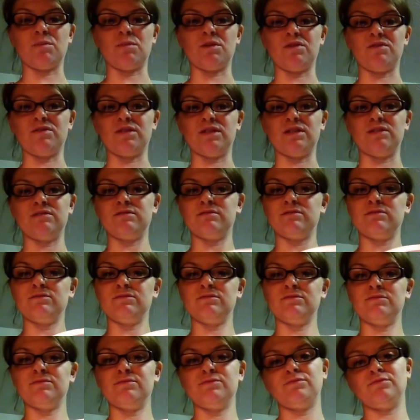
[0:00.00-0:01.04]
of it
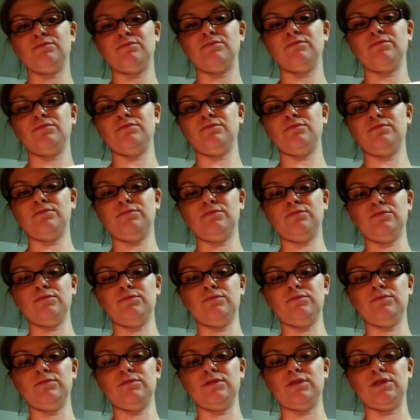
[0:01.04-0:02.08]

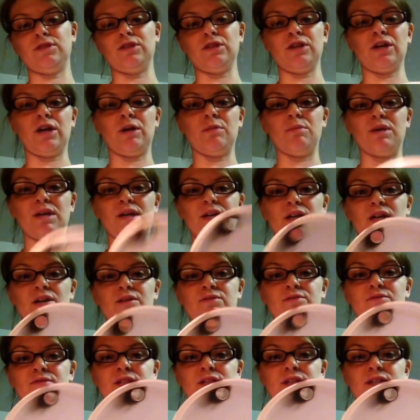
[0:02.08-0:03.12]
till it got big
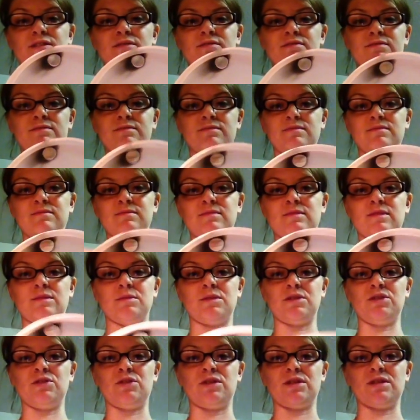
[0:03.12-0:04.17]
enough. And, I mean, you can